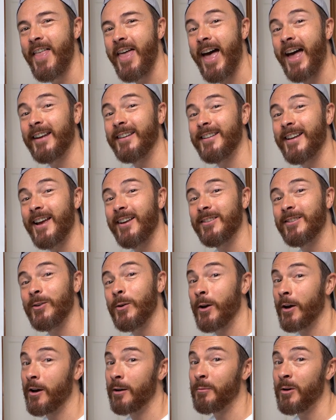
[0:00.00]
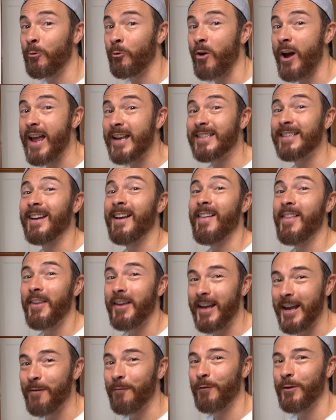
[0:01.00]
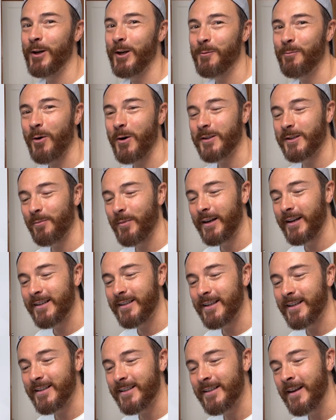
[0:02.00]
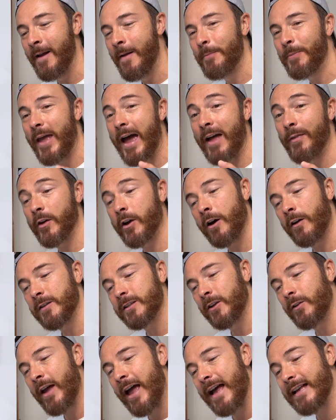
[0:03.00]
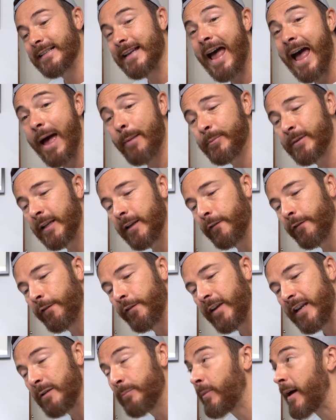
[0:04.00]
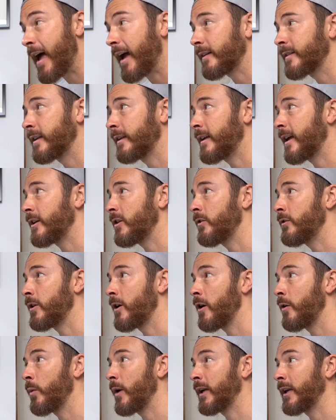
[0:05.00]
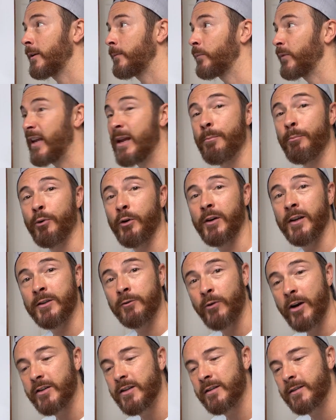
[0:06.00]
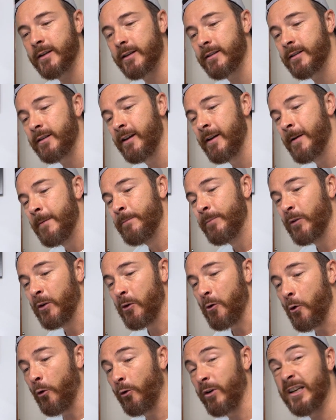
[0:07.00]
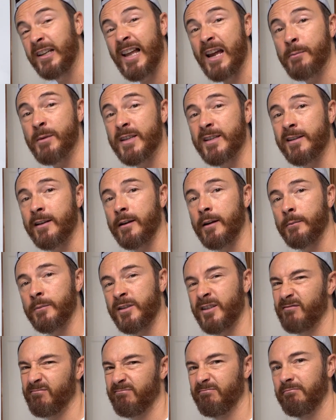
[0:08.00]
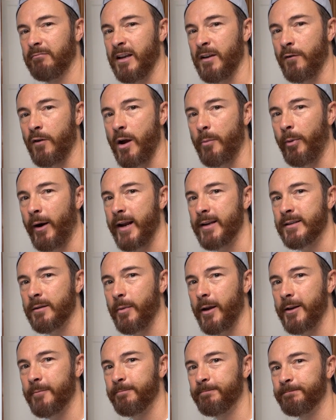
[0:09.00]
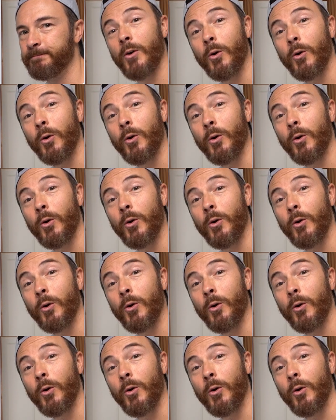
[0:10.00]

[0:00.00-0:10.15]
And yes, you heard me right, infinite possibilities. And the console has haptic feedback to let you know when an input has registered, or in layman's terms, it vibrates a bit.